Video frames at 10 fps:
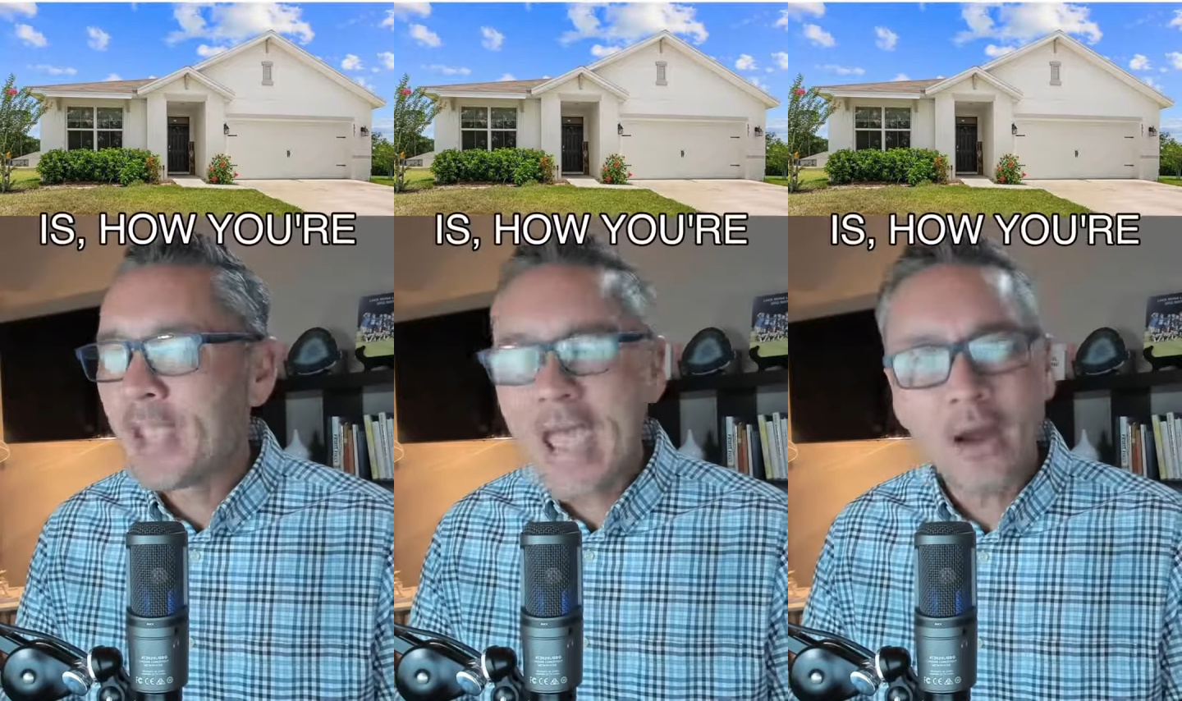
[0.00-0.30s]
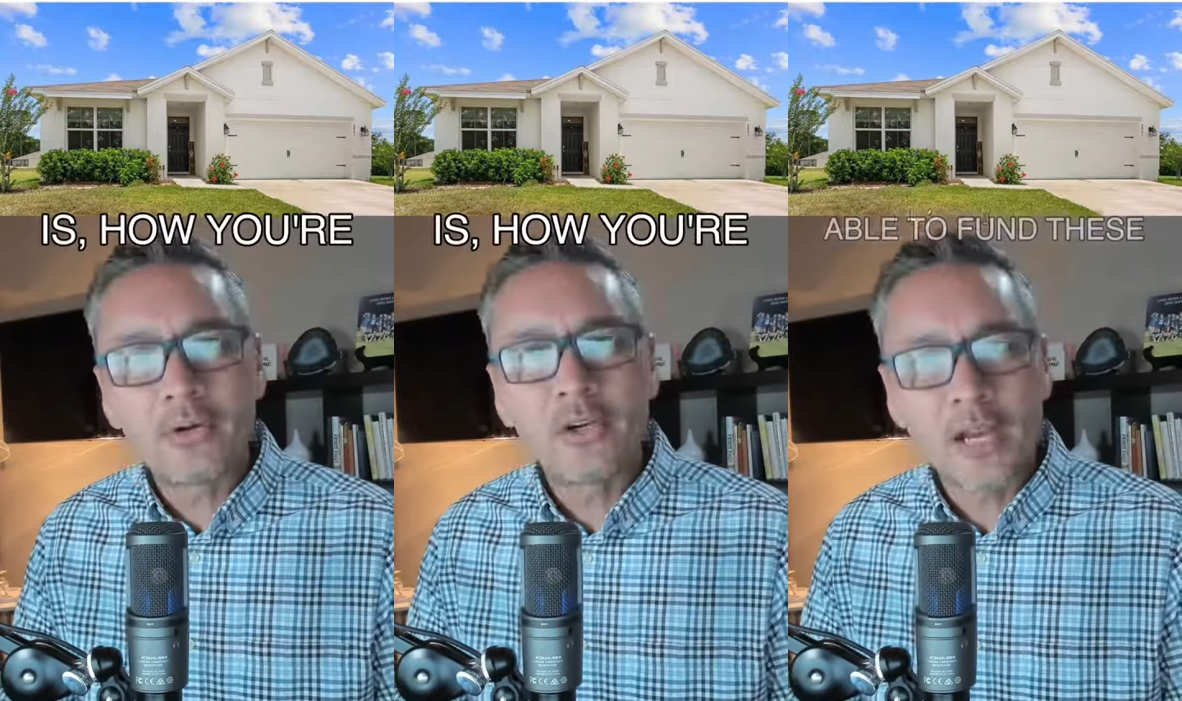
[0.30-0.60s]

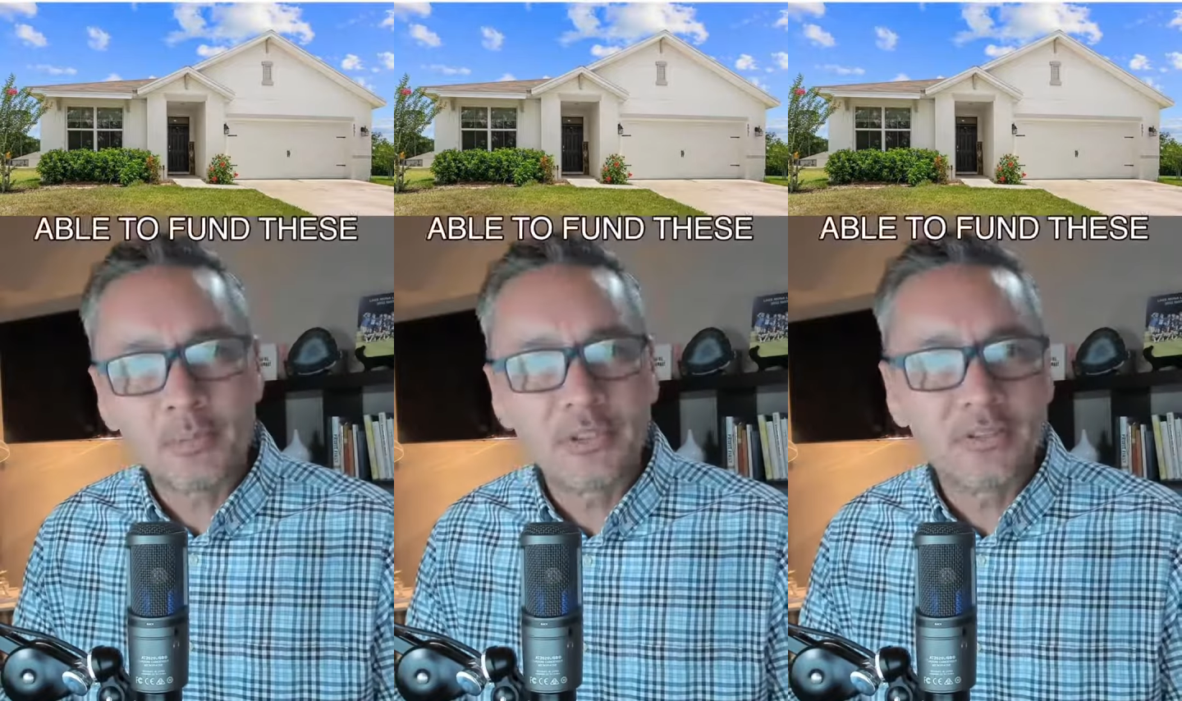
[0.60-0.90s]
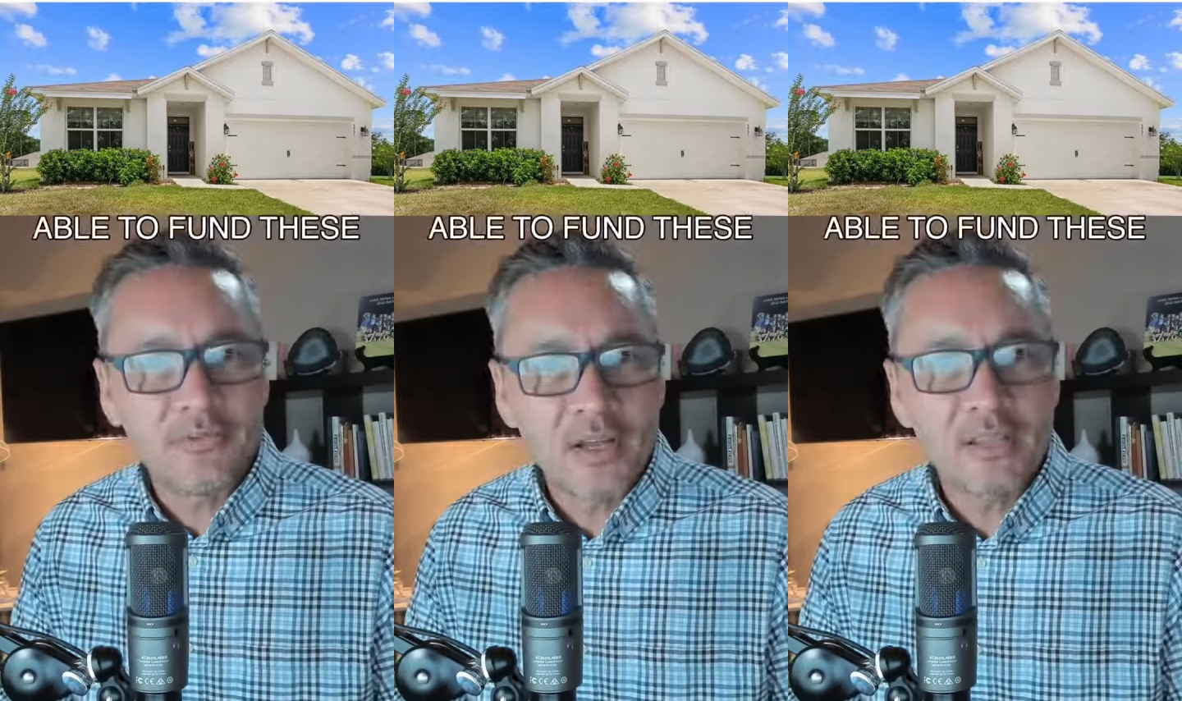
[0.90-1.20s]
how you're able to
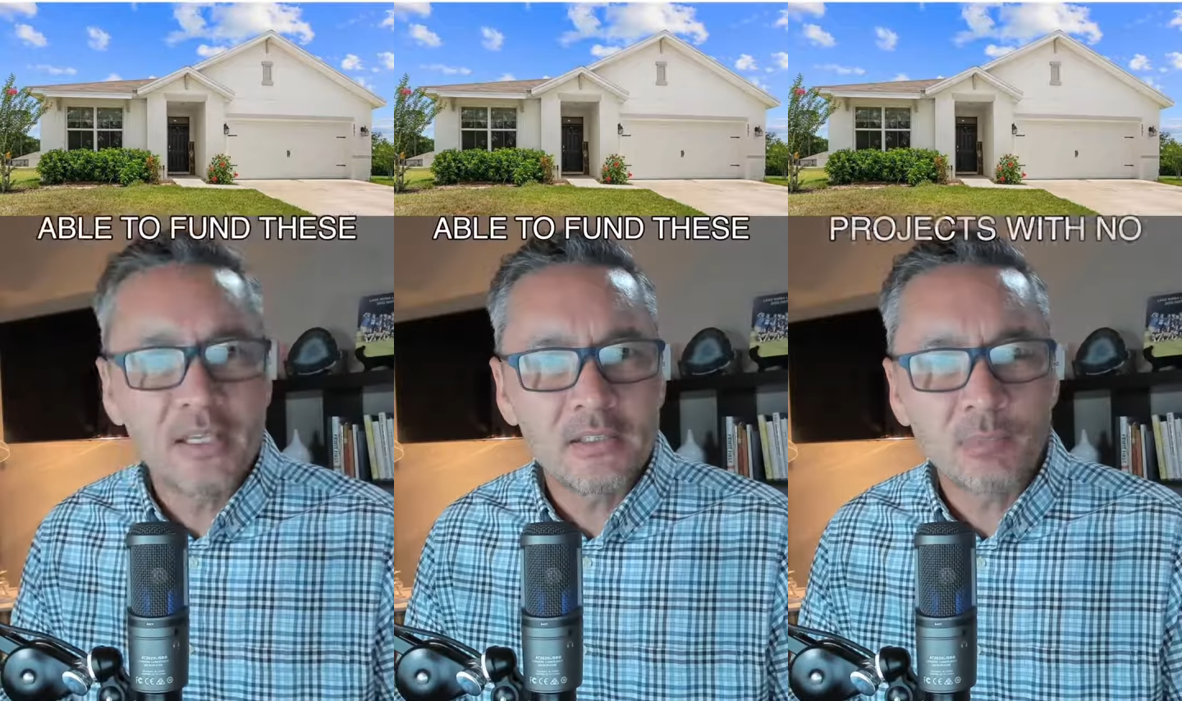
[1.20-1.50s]
fund these